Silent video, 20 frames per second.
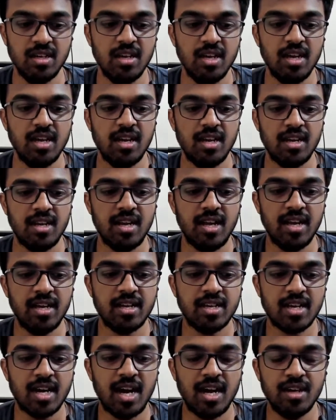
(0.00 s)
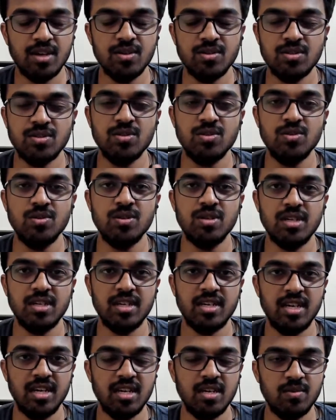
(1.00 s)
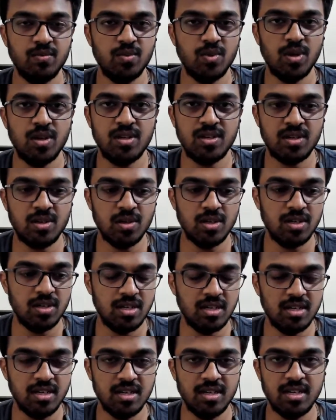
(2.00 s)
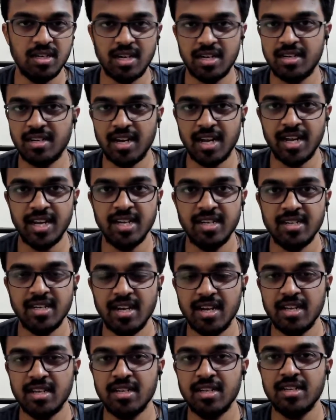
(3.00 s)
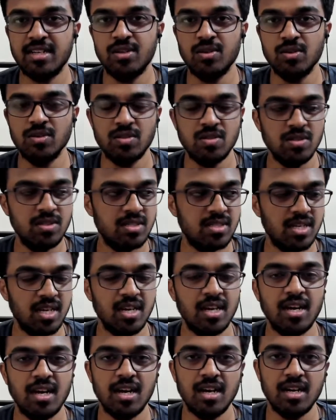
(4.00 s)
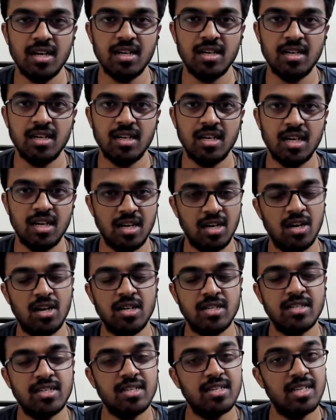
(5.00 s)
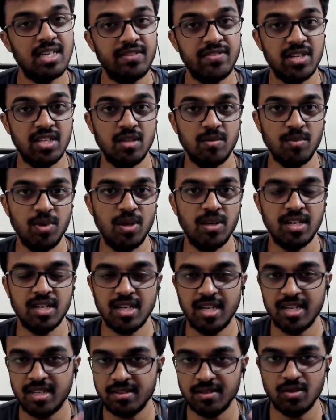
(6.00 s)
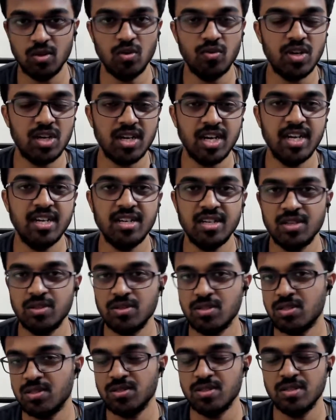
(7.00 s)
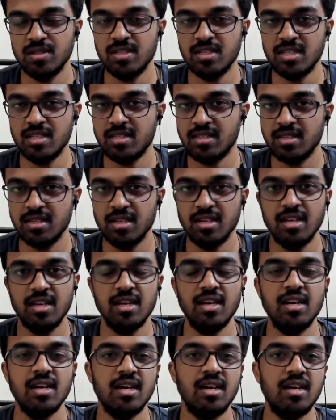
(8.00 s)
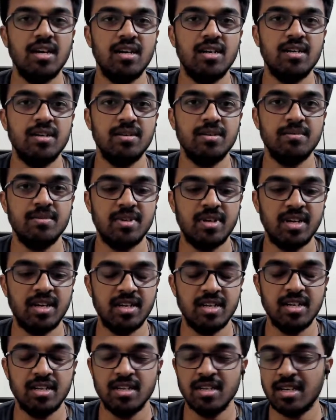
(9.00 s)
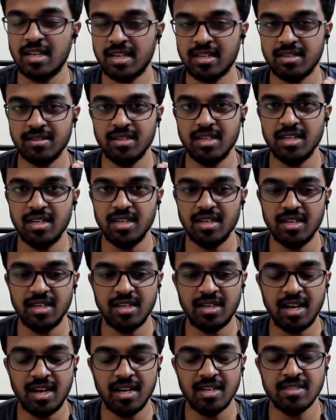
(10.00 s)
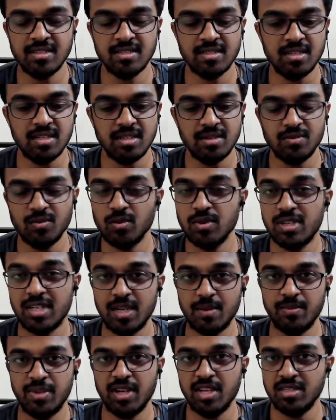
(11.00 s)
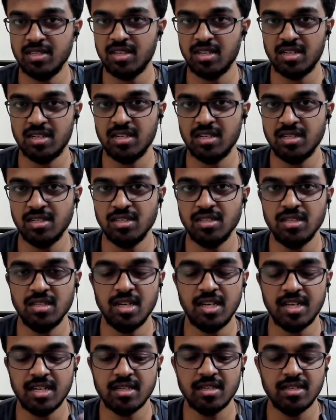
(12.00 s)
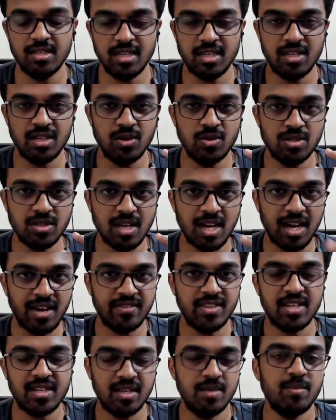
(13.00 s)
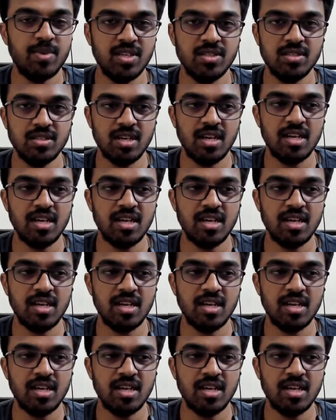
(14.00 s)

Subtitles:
Like I used to heat up water at night, and it used to stay hot even in the morning. Like overnight, it used to just retain. Like it has the temperature retention. Like it used to have that temperature. Like